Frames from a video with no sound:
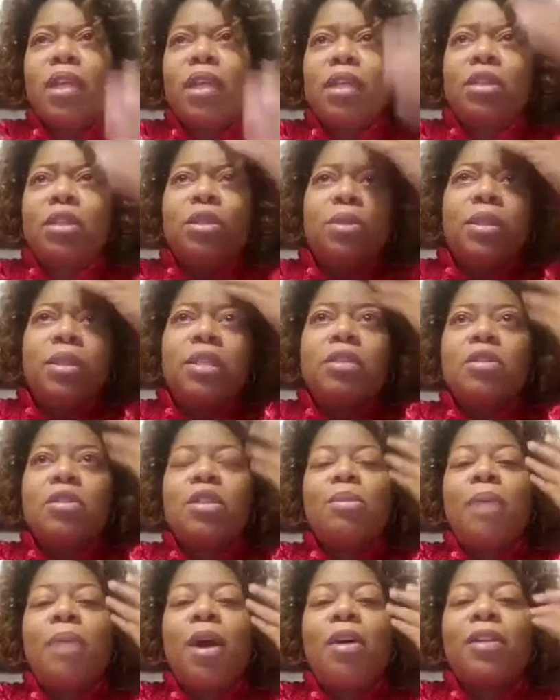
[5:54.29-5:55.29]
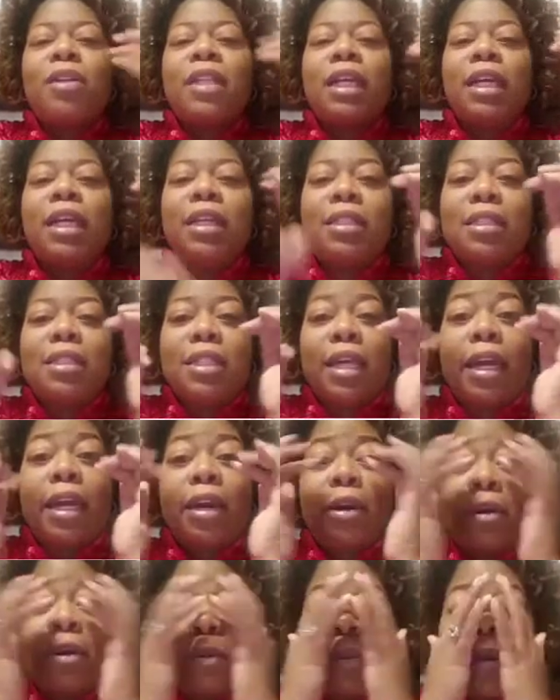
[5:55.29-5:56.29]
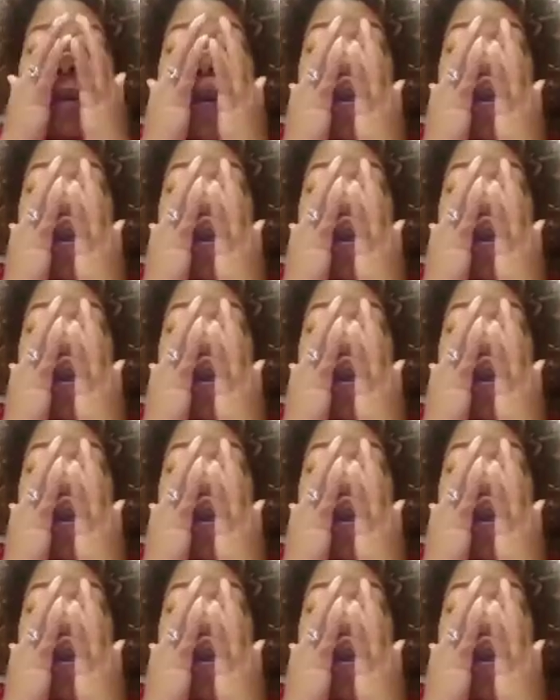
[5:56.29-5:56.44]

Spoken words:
do little small things to help